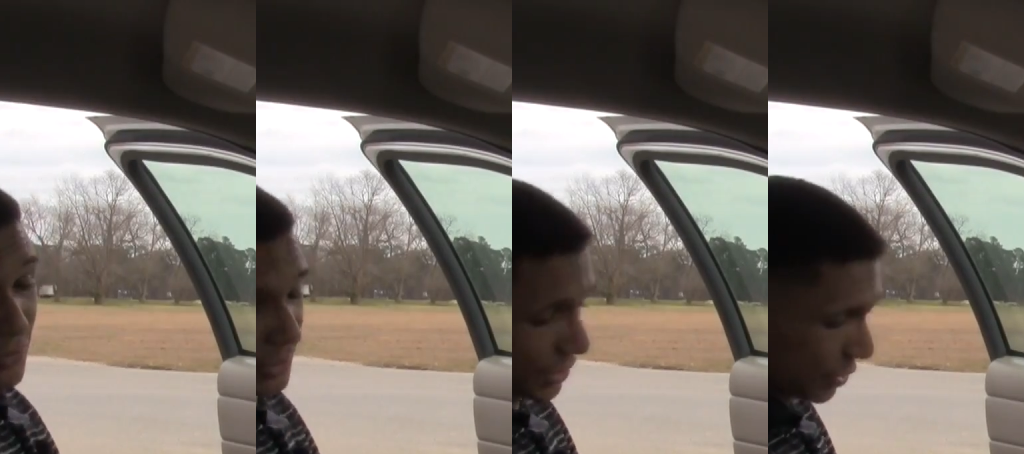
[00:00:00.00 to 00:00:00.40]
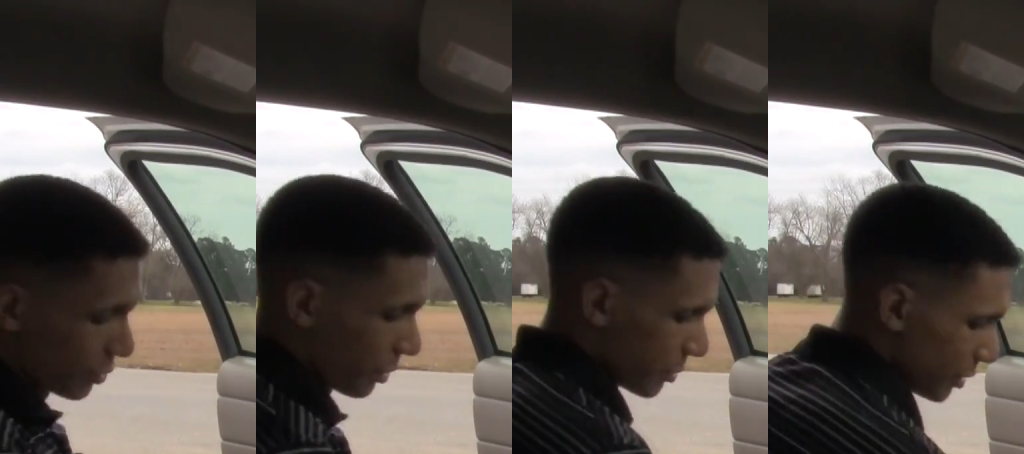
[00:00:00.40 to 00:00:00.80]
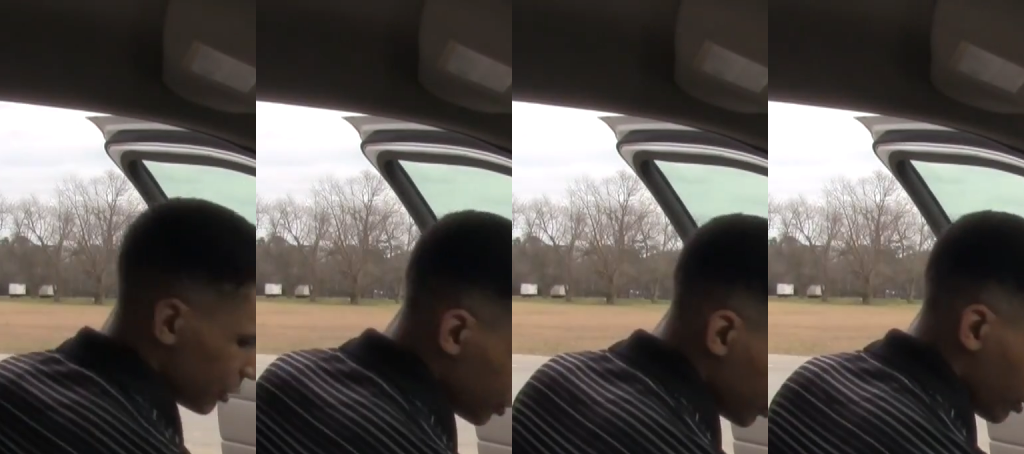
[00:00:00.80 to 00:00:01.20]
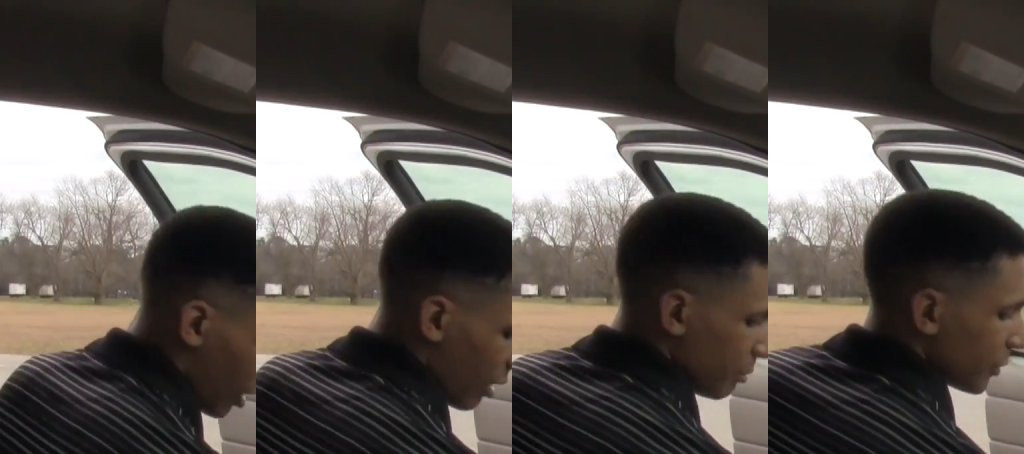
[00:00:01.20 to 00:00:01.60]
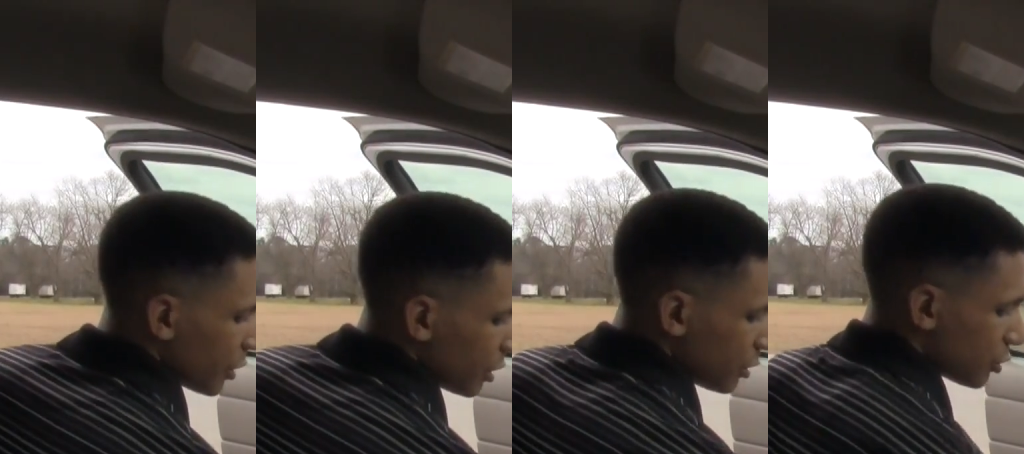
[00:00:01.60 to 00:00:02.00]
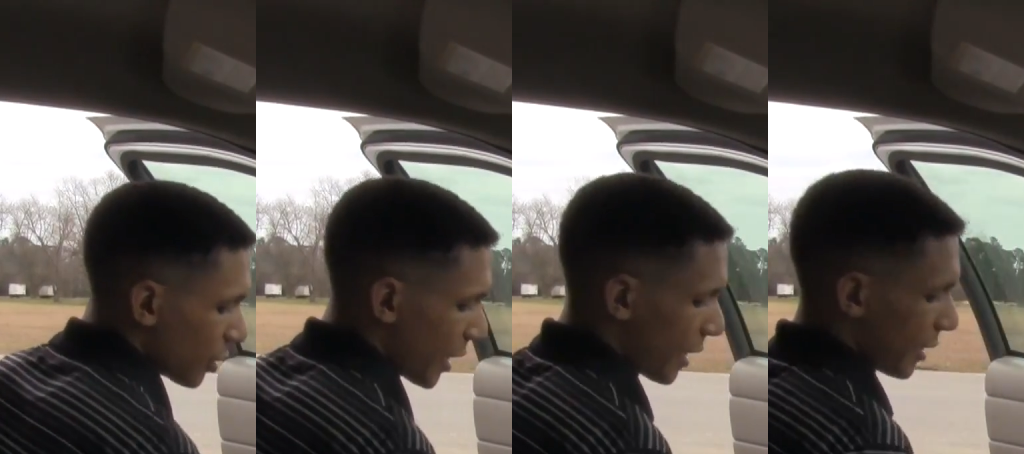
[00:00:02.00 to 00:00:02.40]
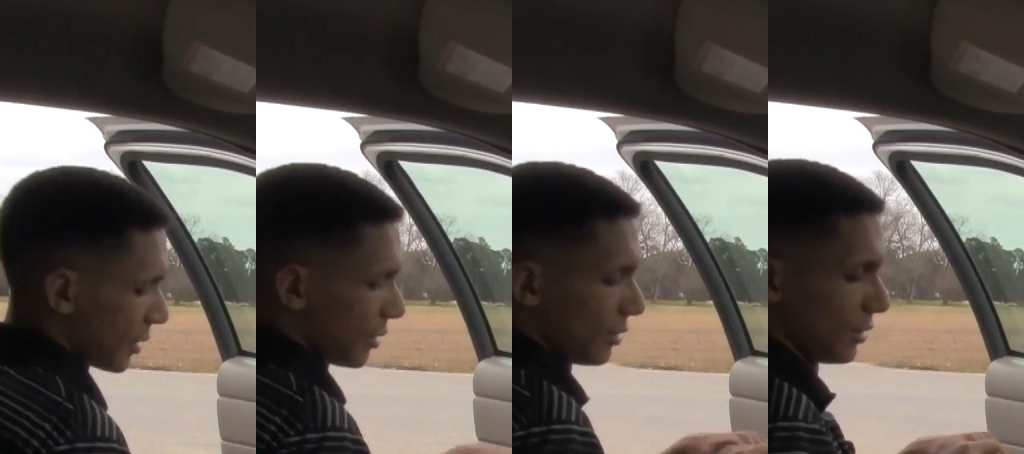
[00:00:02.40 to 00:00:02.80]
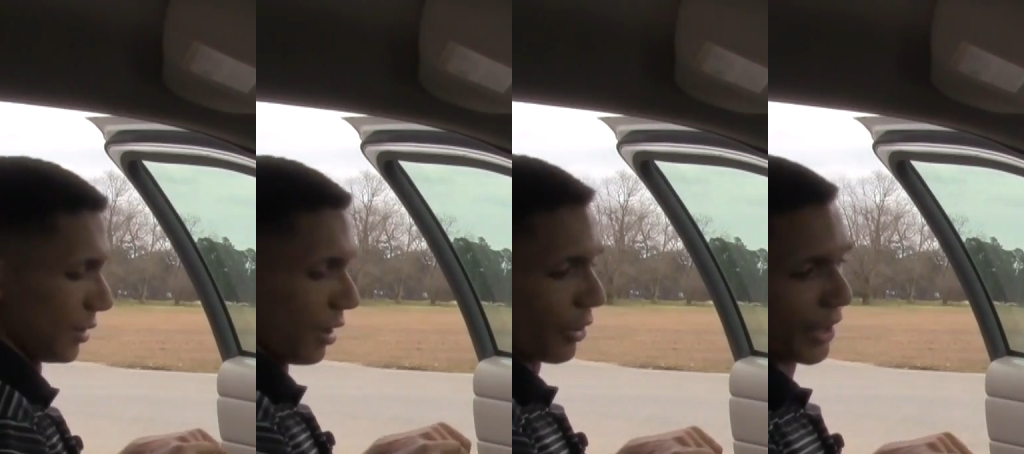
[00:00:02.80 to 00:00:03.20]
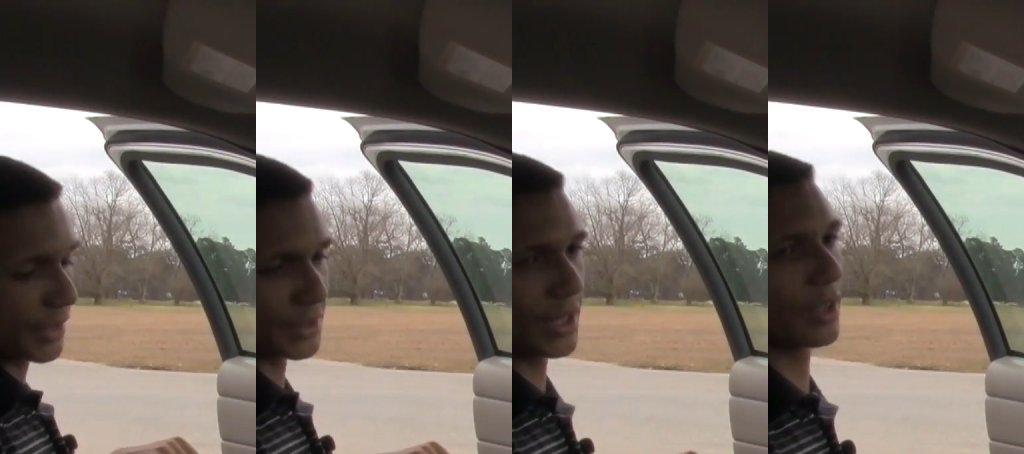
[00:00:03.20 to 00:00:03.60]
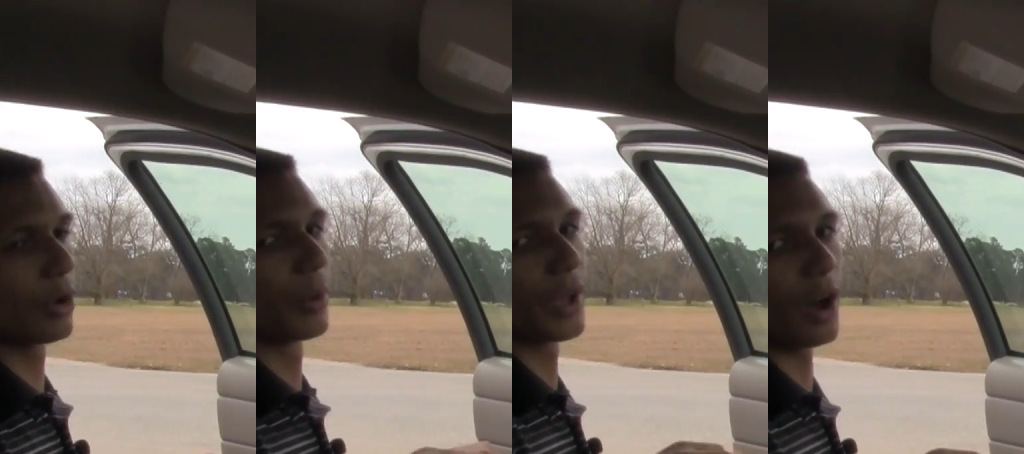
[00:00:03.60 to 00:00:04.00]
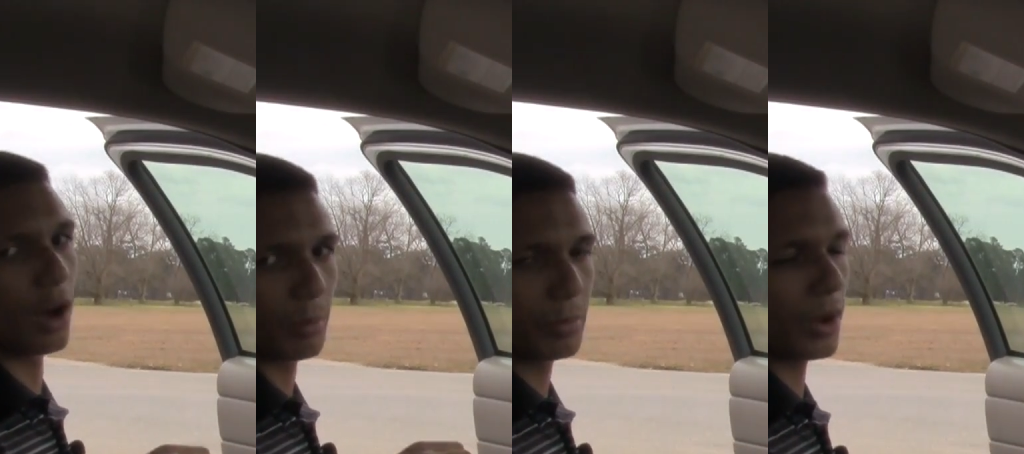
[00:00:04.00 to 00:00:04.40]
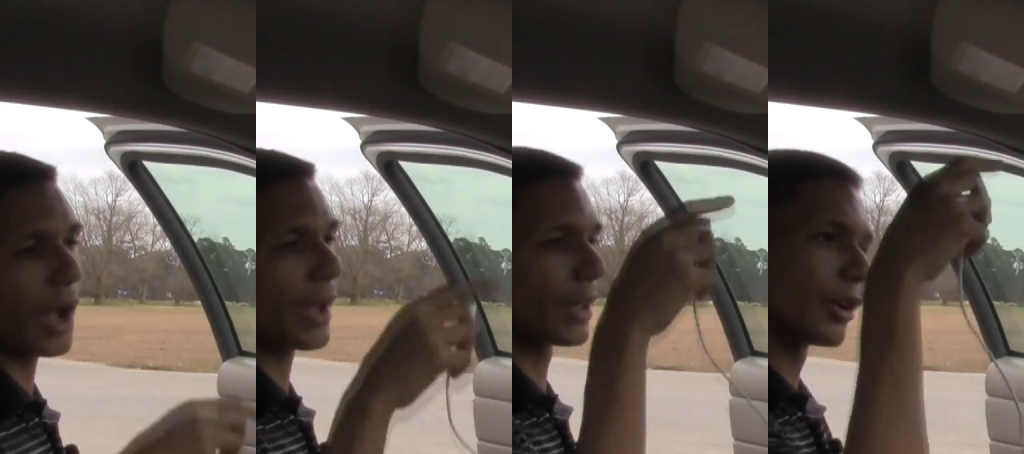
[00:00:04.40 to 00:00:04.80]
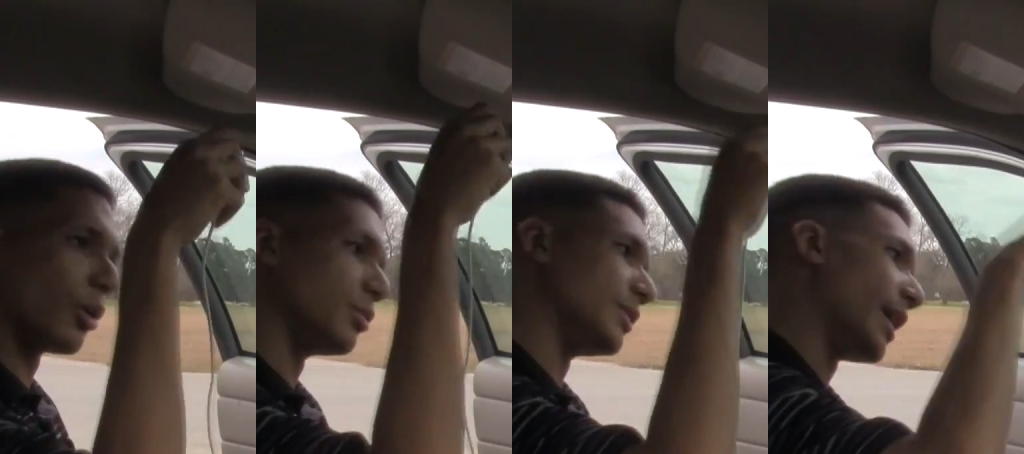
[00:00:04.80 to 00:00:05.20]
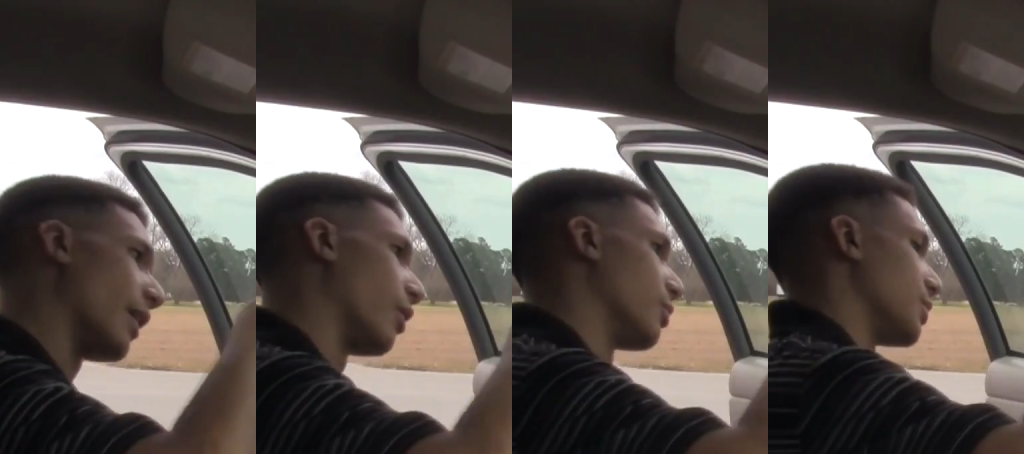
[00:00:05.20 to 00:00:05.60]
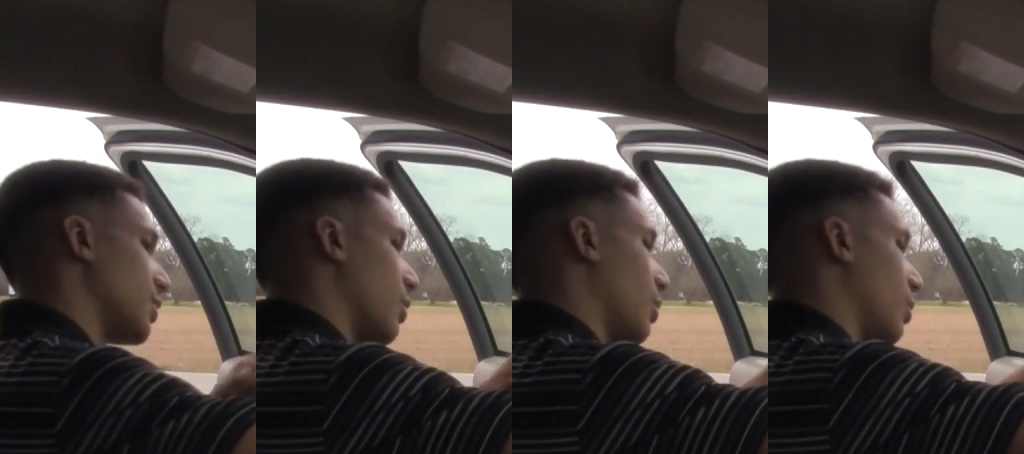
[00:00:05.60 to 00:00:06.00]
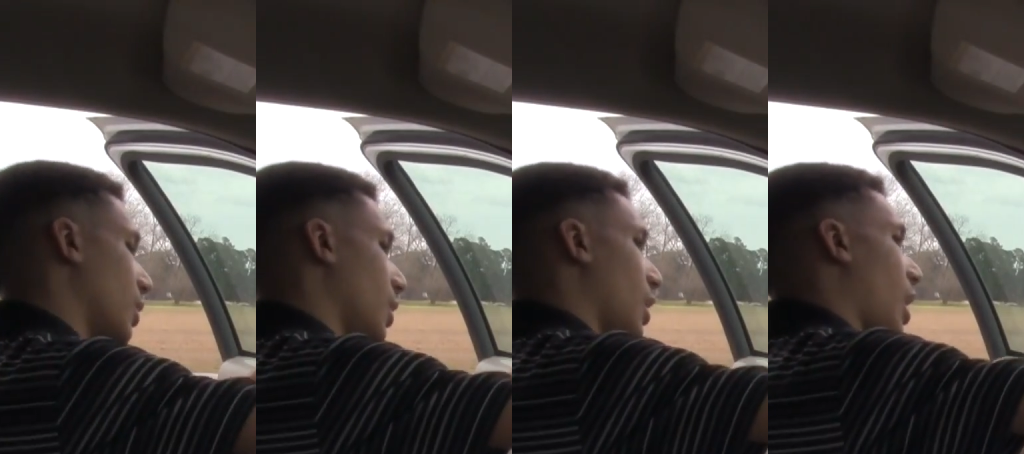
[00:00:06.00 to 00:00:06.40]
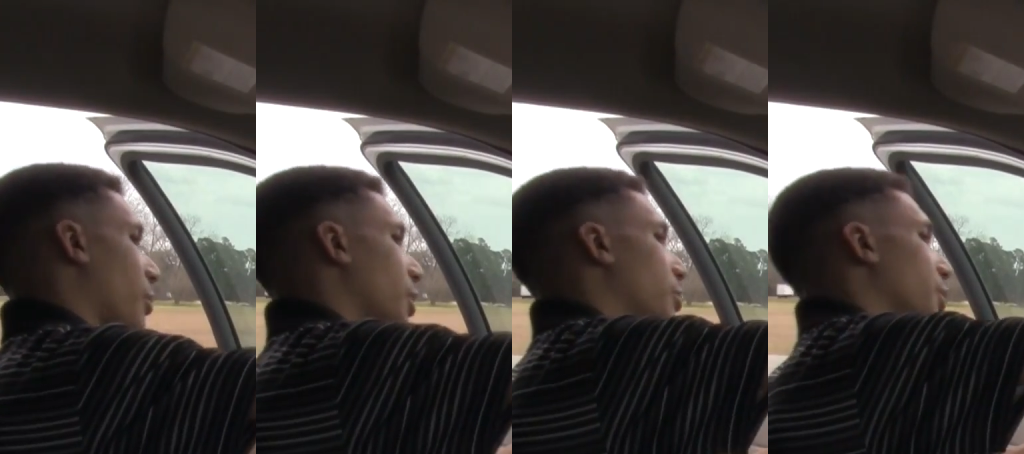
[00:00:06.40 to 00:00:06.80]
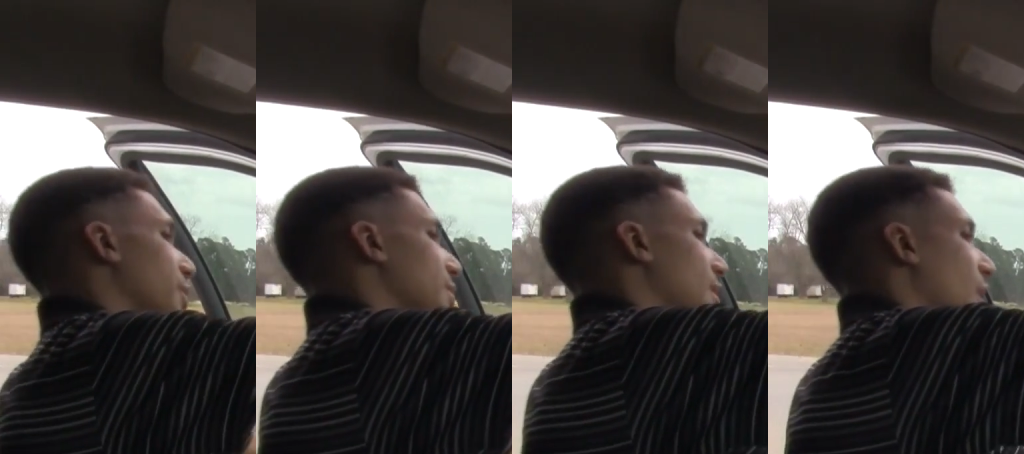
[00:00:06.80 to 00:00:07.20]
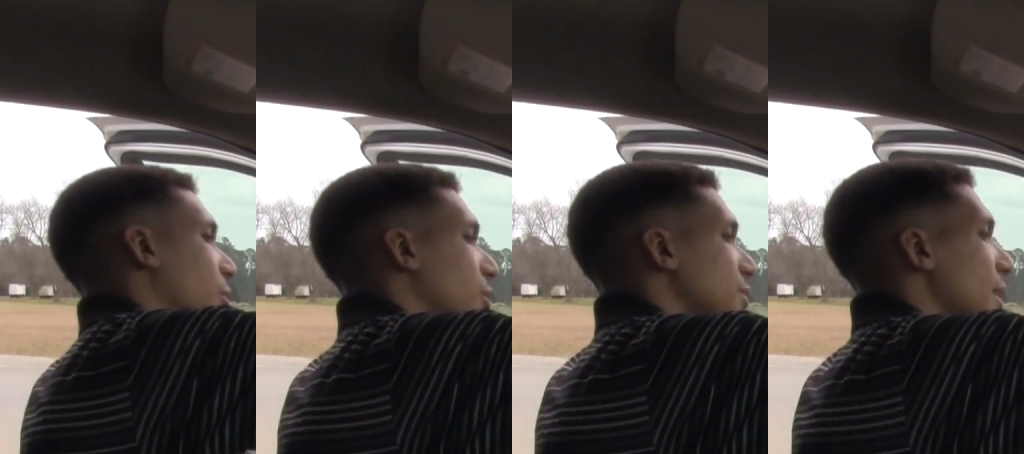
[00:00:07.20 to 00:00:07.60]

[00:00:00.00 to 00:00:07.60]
this is what I'm gonna do. I'm gonna drag, okay, instead of going up, I can go down. So I'm gonna bring this cable